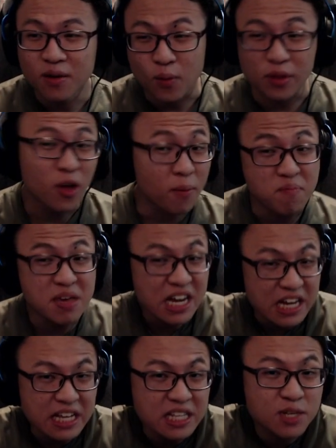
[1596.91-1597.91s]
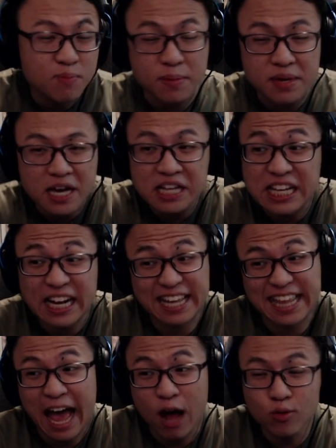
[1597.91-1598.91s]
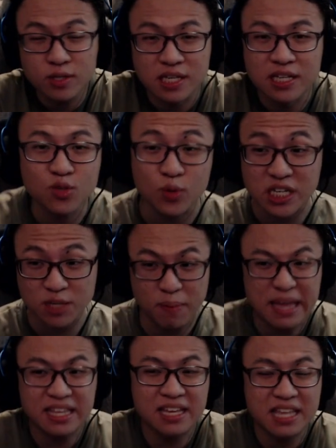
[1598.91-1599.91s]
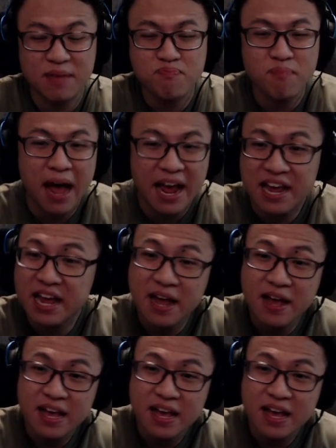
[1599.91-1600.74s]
well, not millions, maybe earning like thousands, which is better than my